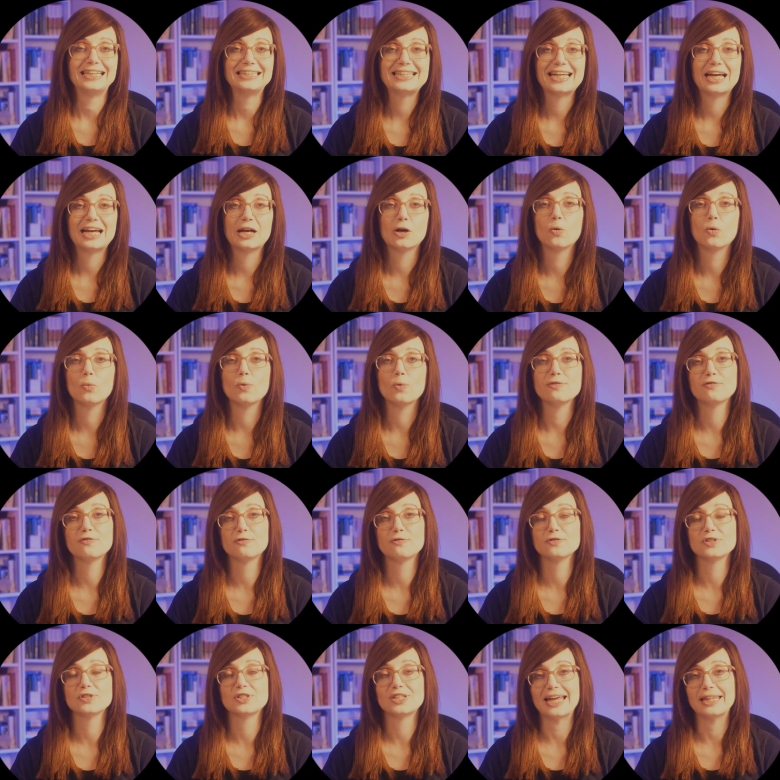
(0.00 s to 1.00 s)
until
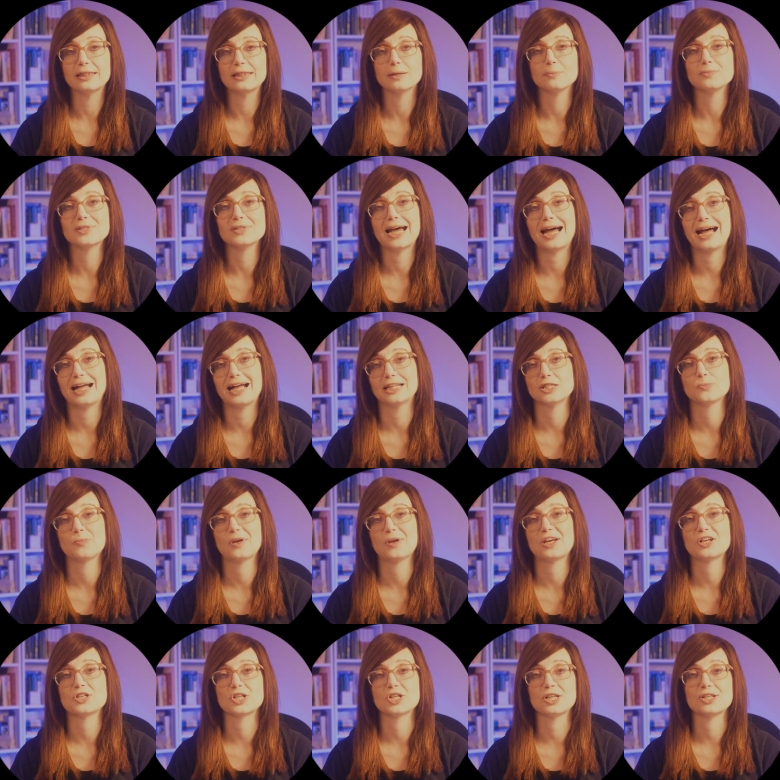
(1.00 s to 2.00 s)
we've sent them to a hand
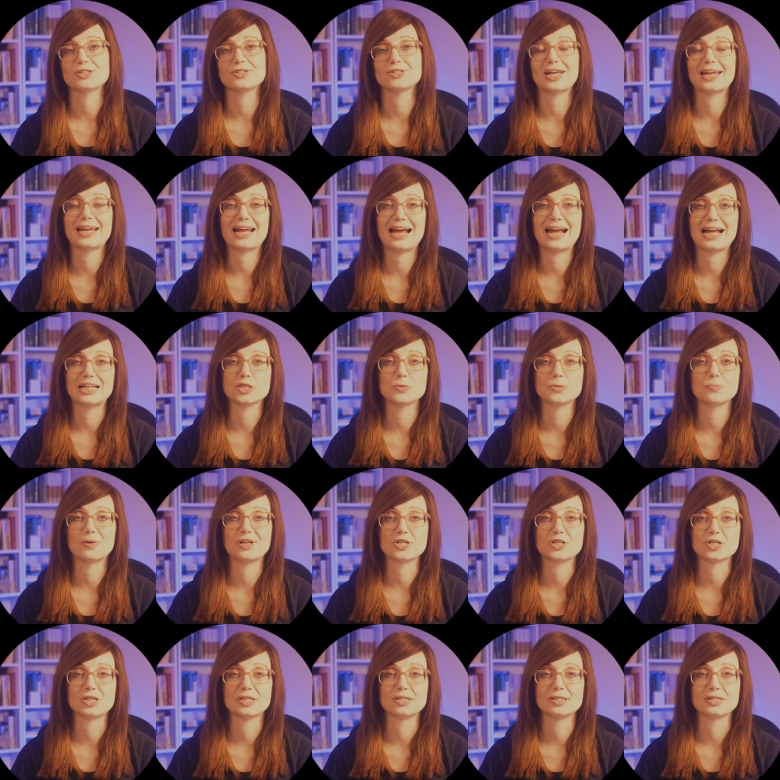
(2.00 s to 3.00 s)
specialist and a hand
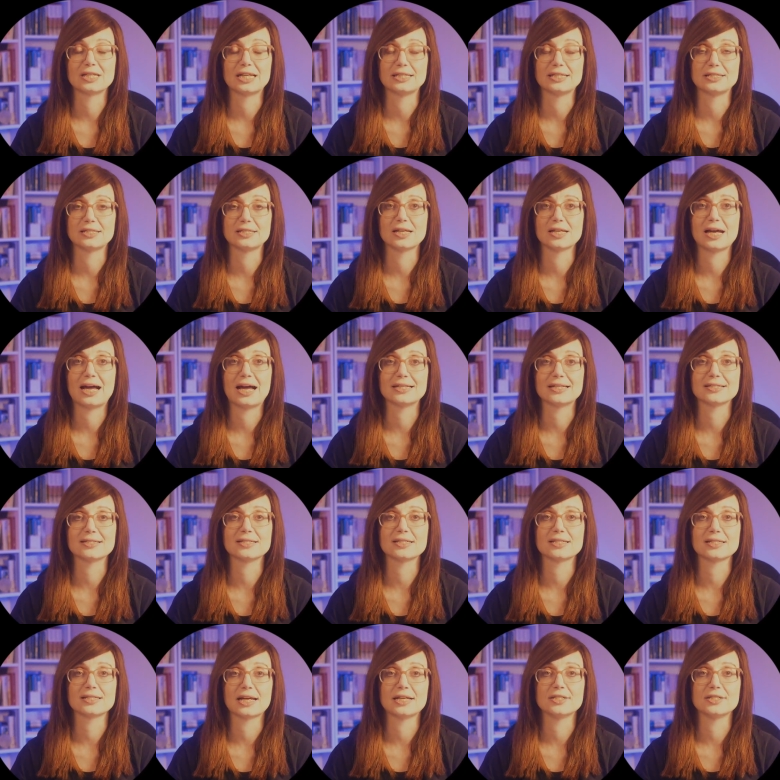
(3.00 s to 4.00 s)
specialist has, has
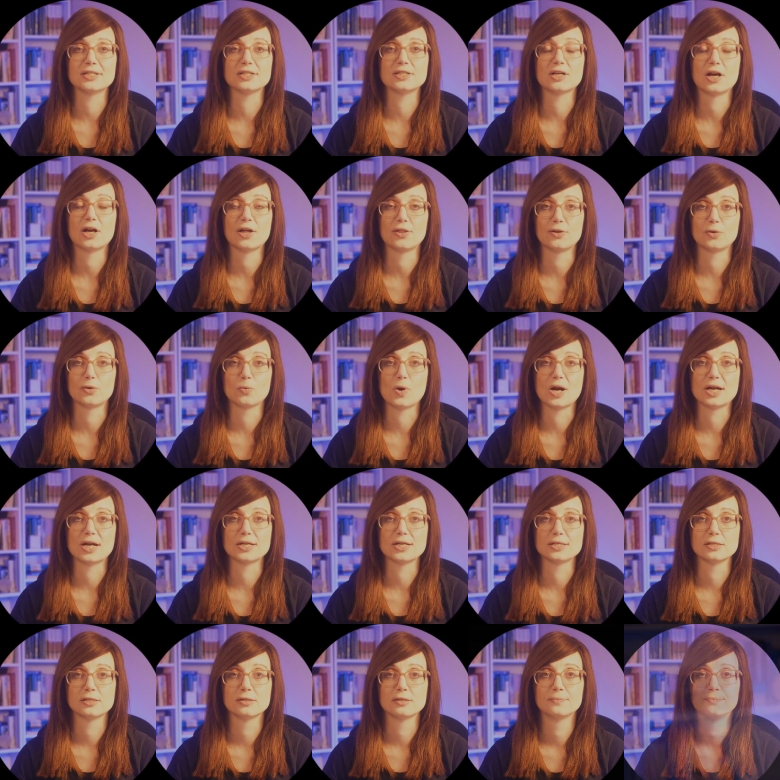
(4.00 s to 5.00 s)
decided
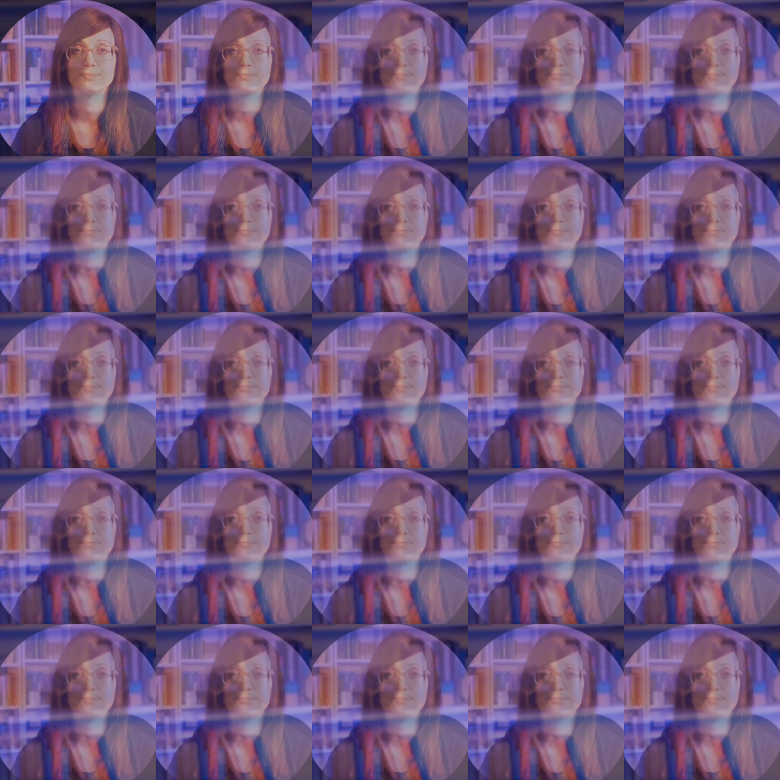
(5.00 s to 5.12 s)
otherwise.